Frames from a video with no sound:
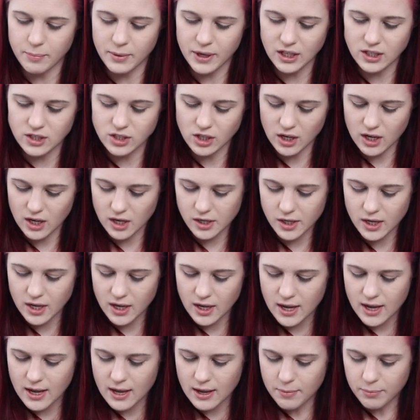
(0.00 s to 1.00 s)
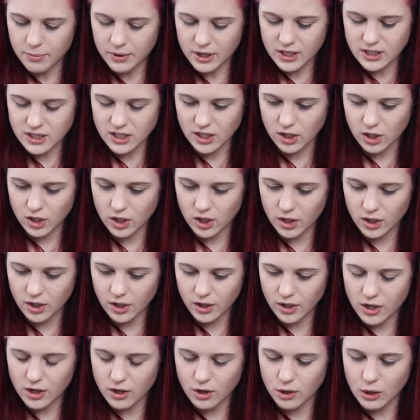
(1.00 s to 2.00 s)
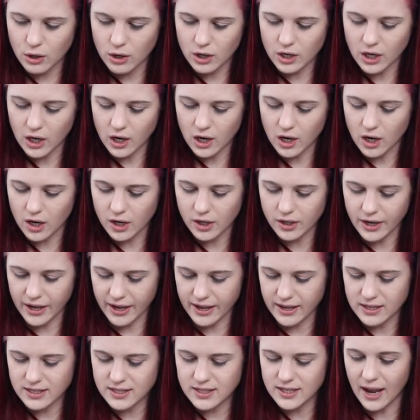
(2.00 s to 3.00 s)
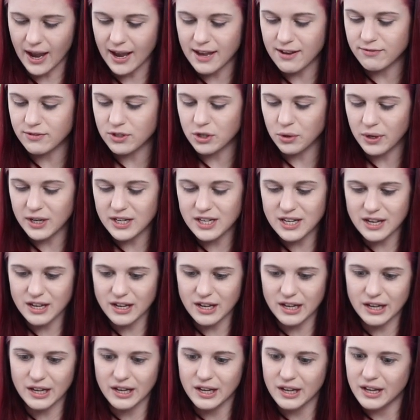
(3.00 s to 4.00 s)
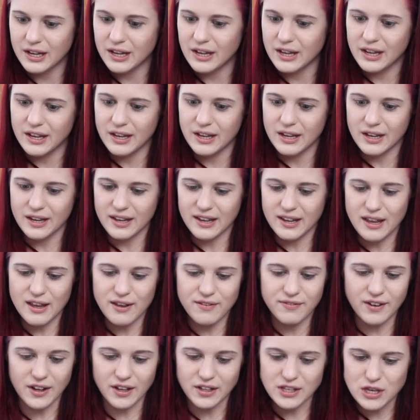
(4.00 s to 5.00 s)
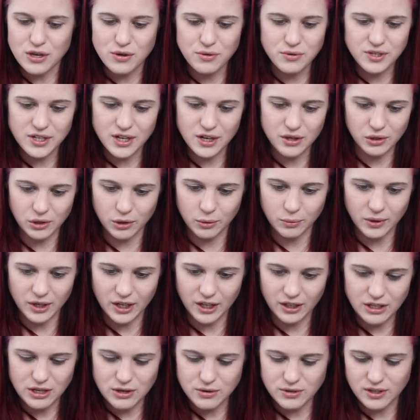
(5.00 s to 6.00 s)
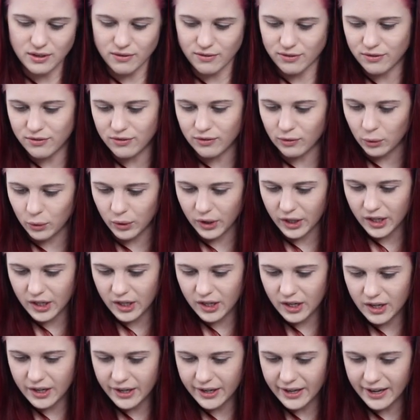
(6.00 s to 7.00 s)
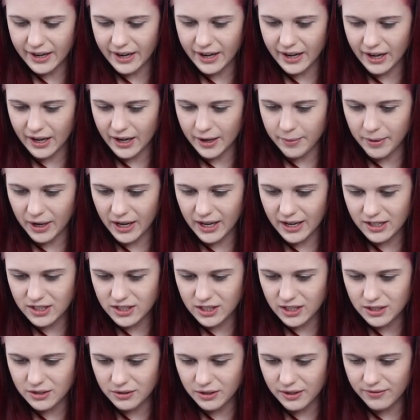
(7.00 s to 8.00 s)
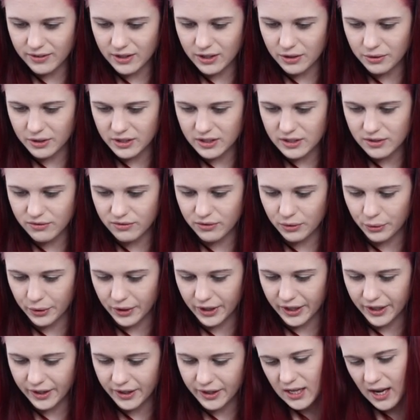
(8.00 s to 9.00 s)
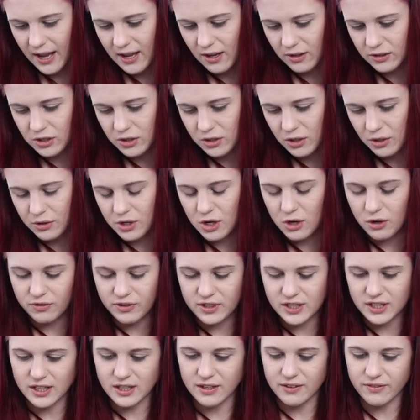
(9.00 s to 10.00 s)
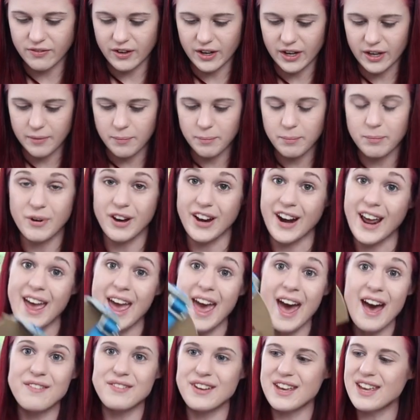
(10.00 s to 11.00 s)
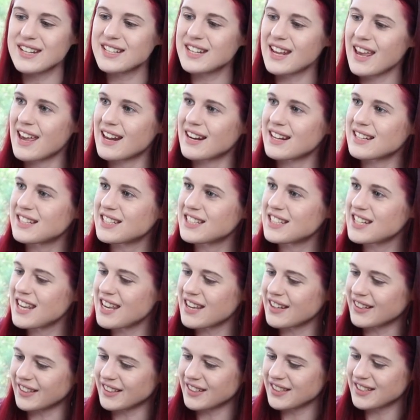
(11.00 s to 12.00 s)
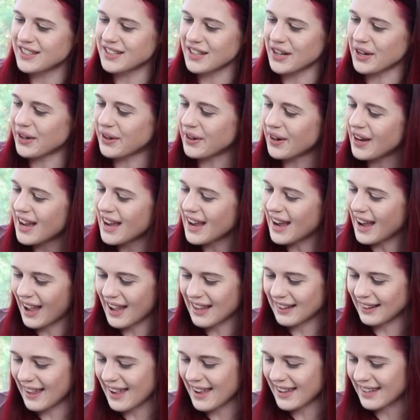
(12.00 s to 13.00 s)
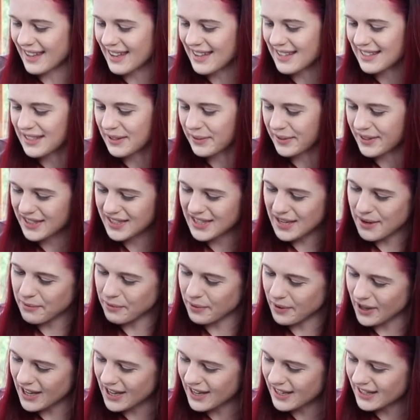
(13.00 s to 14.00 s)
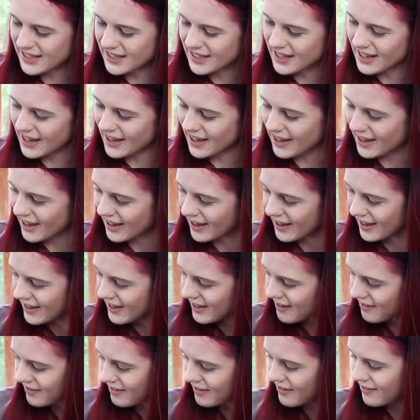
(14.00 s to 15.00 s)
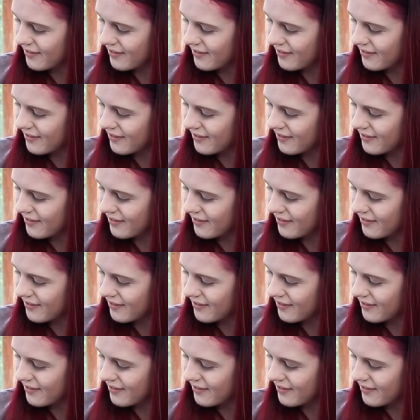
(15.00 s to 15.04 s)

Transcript: big dog, but it's a Kurgo harness. I have no idea if I'll use it or what I'll use it for. Um, I actually don't even know what it's for. I also don't know if it's gonna fit him, but I have it and it's teal, so I like it. So we'll see what, uh, if